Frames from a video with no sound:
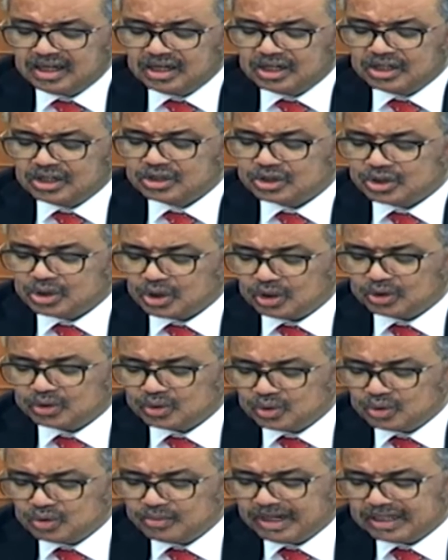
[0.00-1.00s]
so
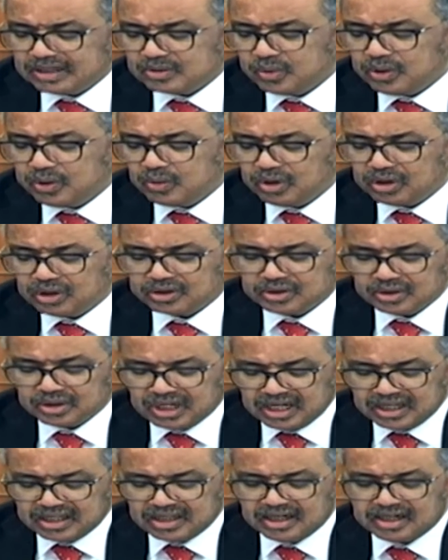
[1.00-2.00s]
too must we work
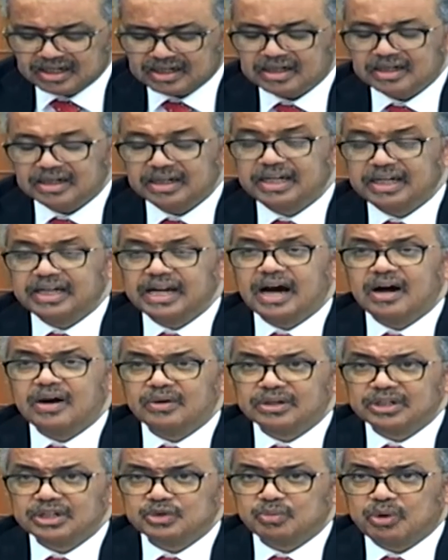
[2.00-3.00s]
together in our
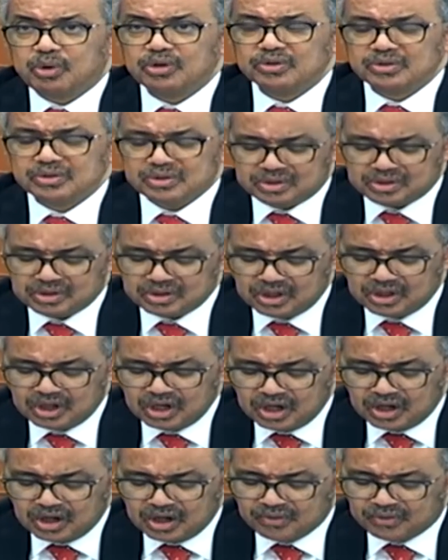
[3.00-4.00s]
response,
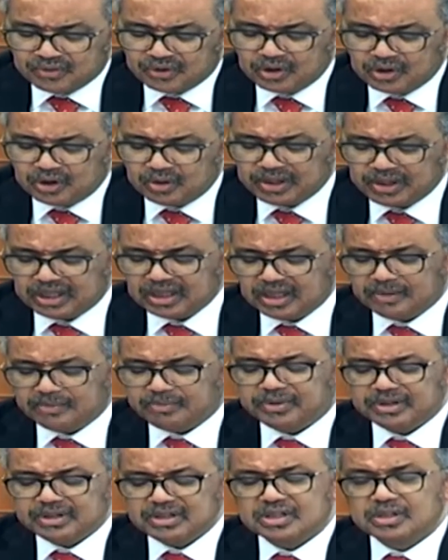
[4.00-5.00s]
following the
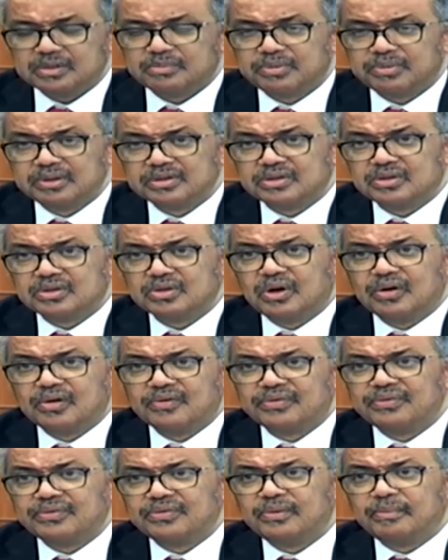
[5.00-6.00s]
principles of
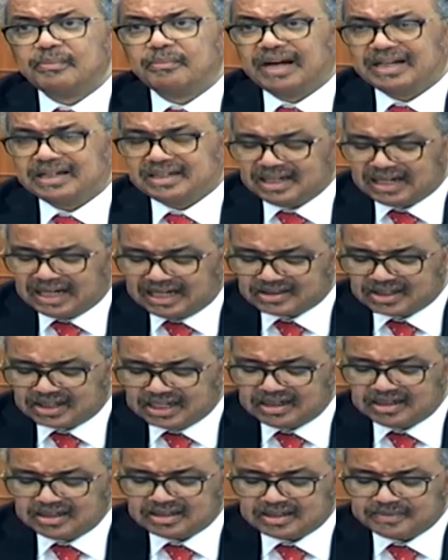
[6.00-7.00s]

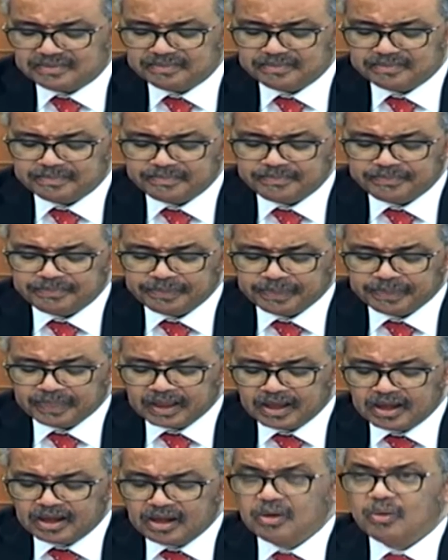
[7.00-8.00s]
multilateralism.
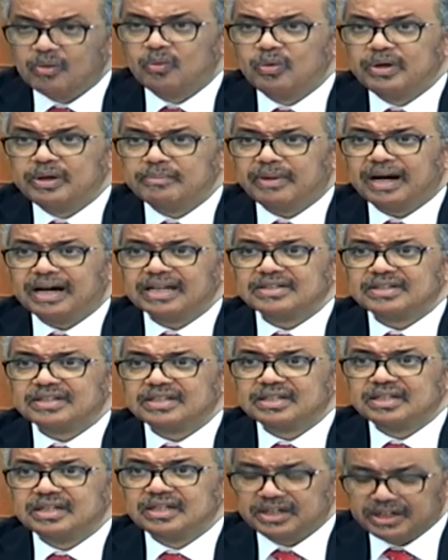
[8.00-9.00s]
We must
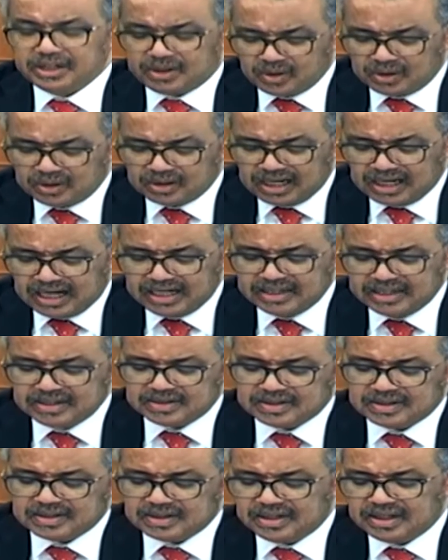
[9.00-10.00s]

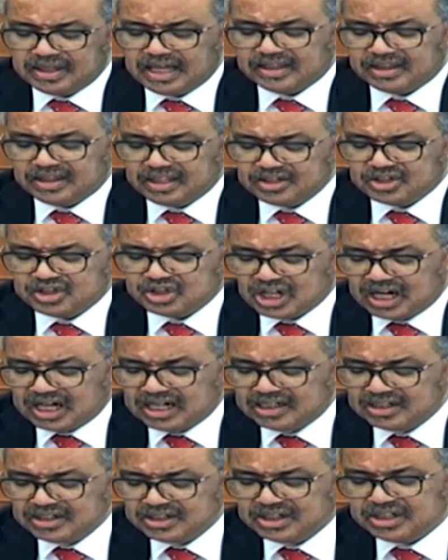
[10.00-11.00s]
recognize that this
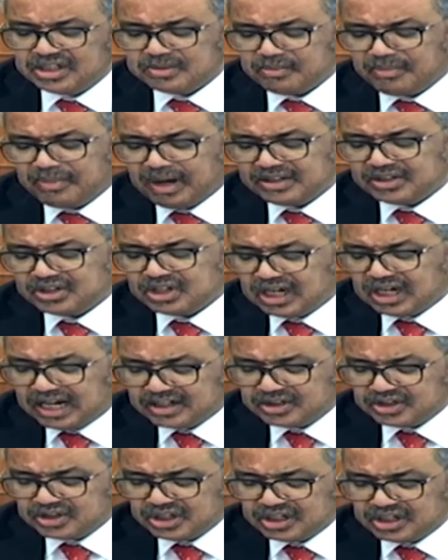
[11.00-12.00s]
challenge is much
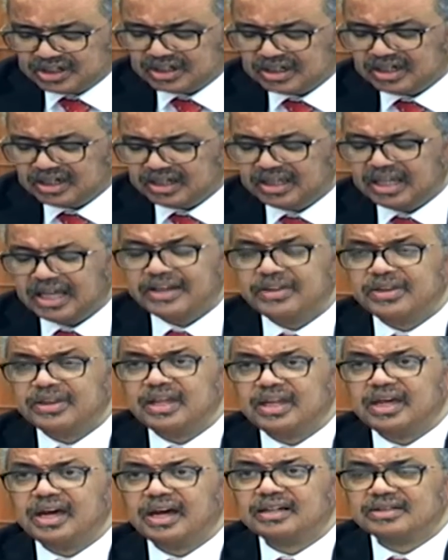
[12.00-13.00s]
larger than the
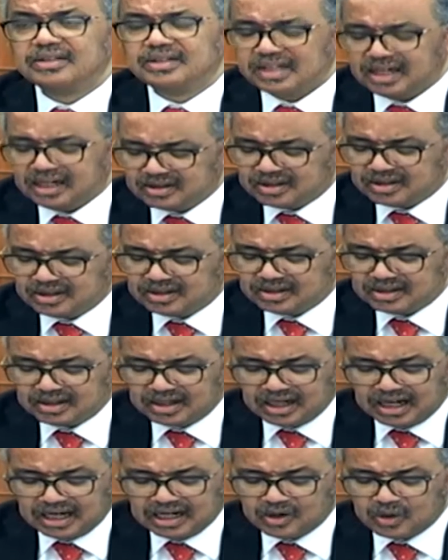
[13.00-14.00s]
health sector
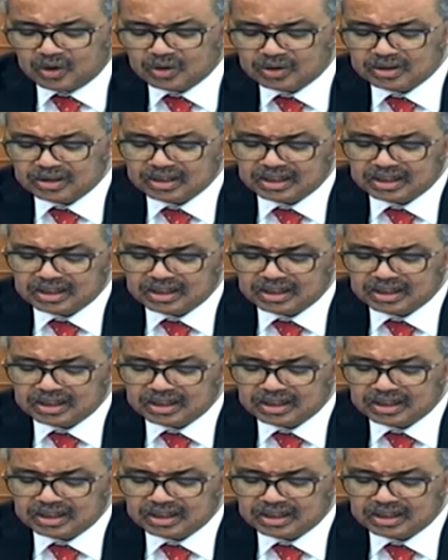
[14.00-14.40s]
alone,